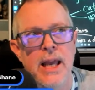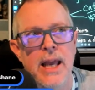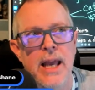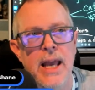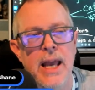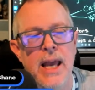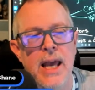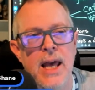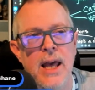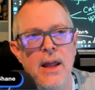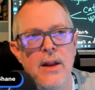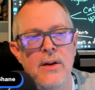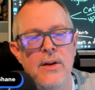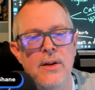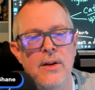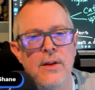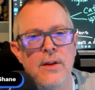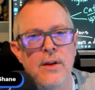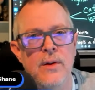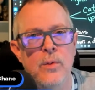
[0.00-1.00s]

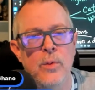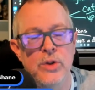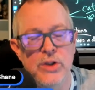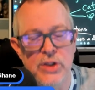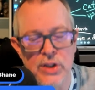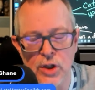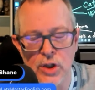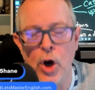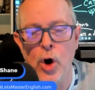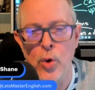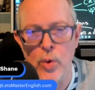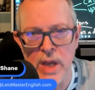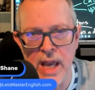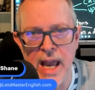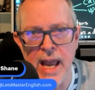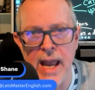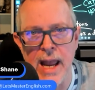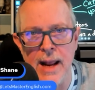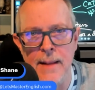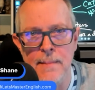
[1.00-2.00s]
And which is
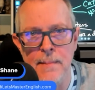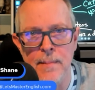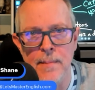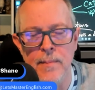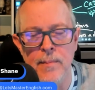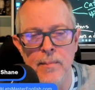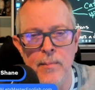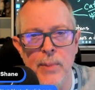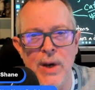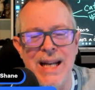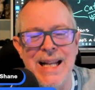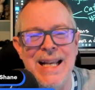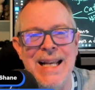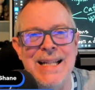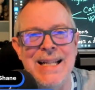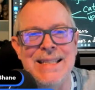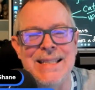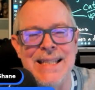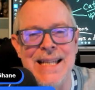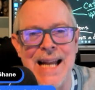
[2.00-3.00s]
okay, but
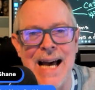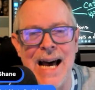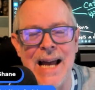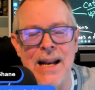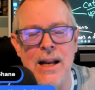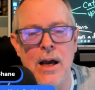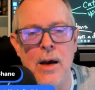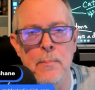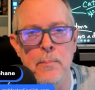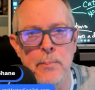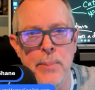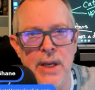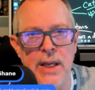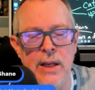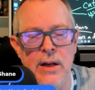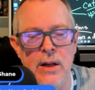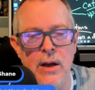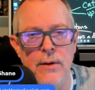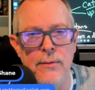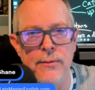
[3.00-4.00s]
it's not a big
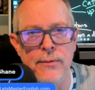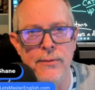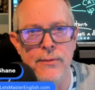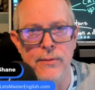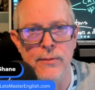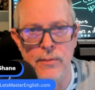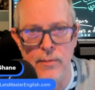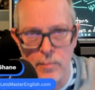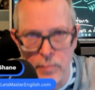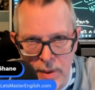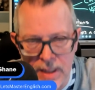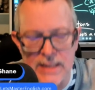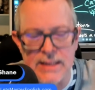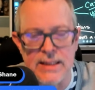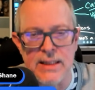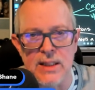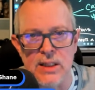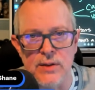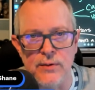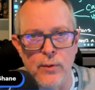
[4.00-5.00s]
enough
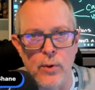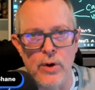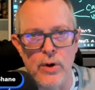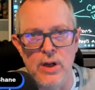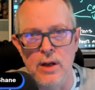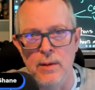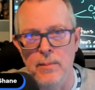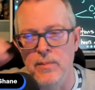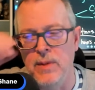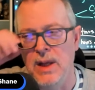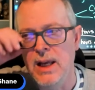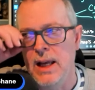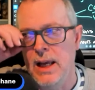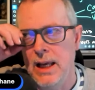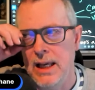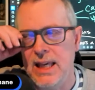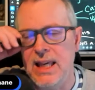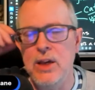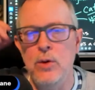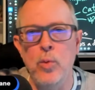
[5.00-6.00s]
business for him.
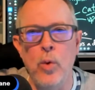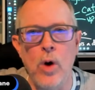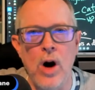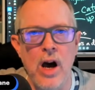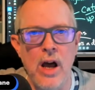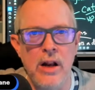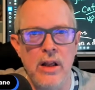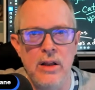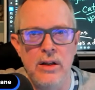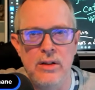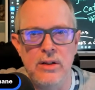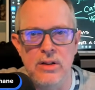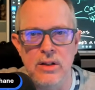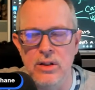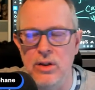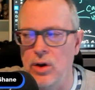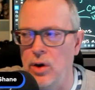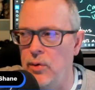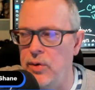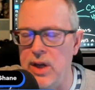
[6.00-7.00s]
He wanted,
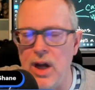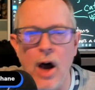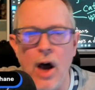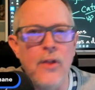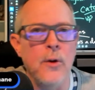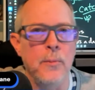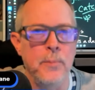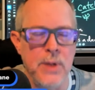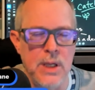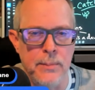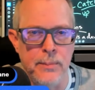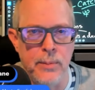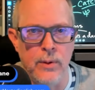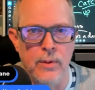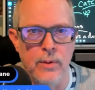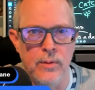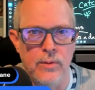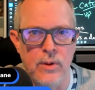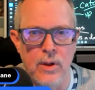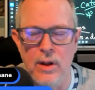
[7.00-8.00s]
the other
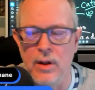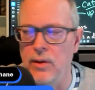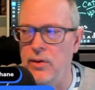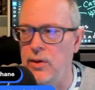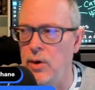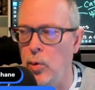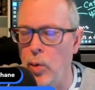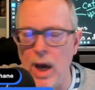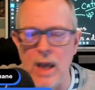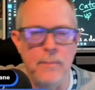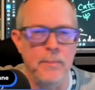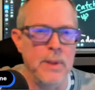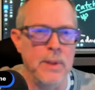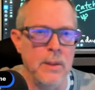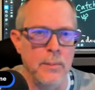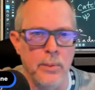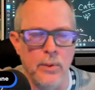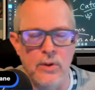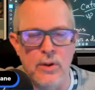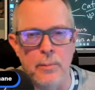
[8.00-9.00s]
people, the white
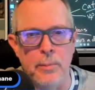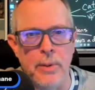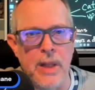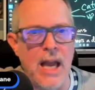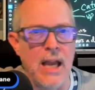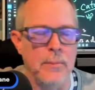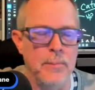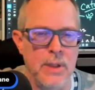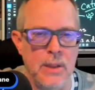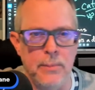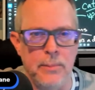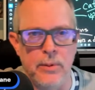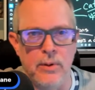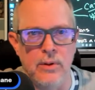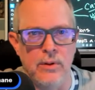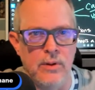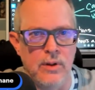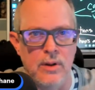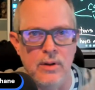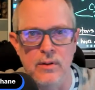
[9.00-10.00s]
people, the black
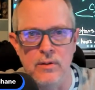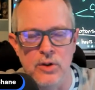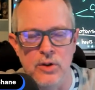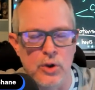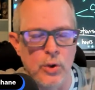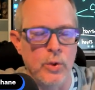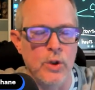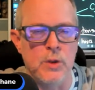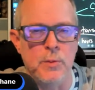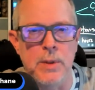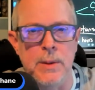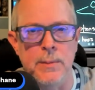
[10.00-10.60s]
people, the Jewish